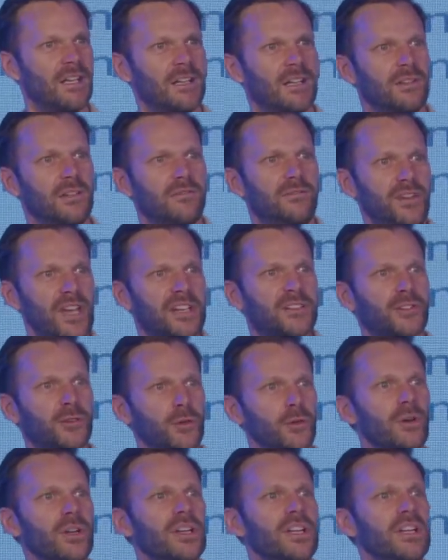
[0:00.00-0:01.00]

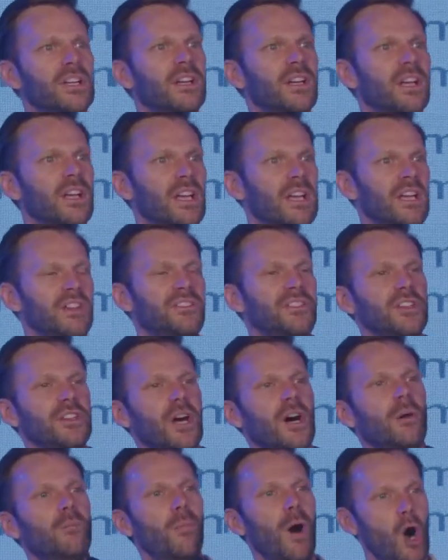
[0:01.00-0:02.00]
Victory isn't
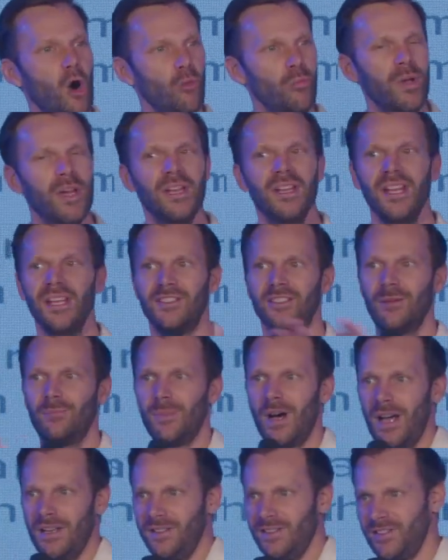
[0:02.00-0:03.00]
a moment, it's a
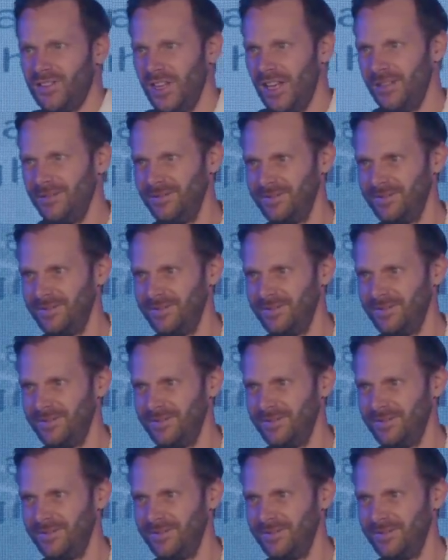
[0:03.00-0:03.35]
mindset.